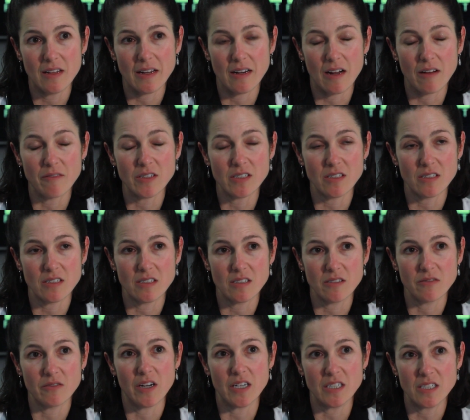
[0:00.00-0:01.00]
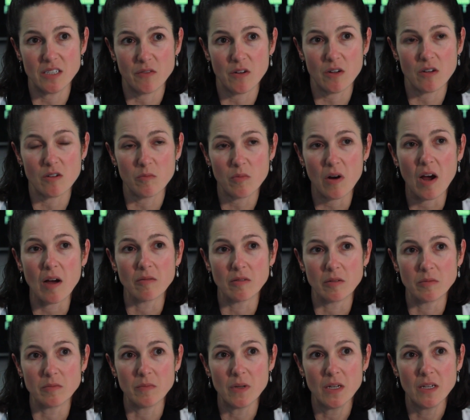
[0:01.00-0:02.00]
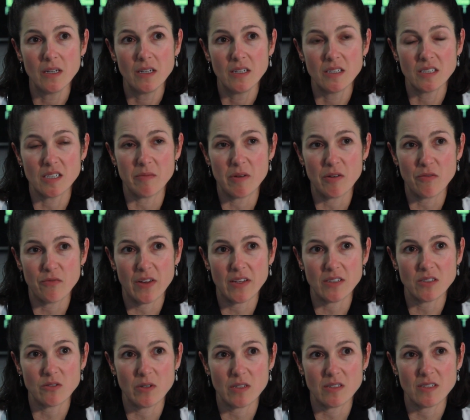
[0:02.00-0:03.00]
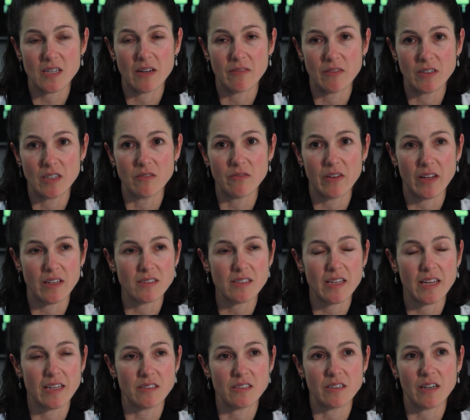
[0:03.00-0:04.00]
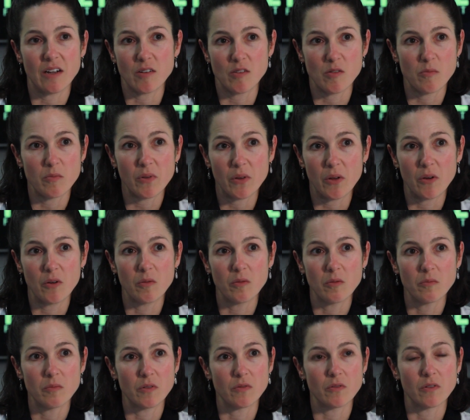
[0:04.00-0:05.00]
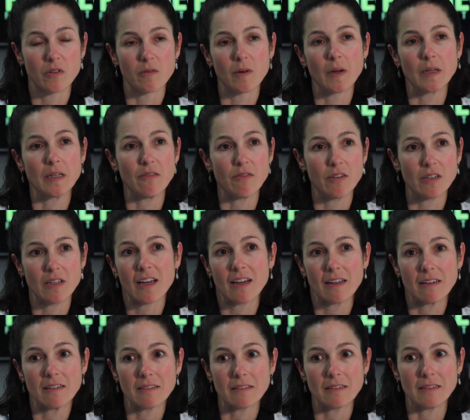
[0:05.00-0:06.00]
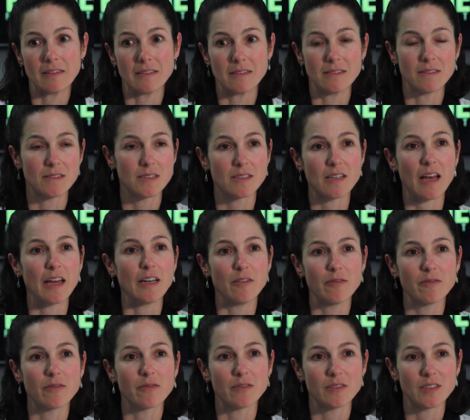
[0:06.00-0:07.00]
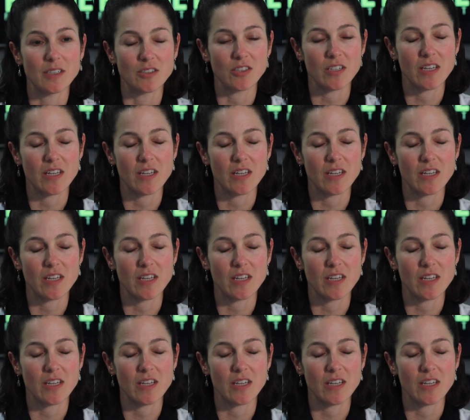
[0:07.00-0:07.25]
that obviously is a very difficult problem to be faced with, to have an advanced cancer out of the blue before one even had a sign of such a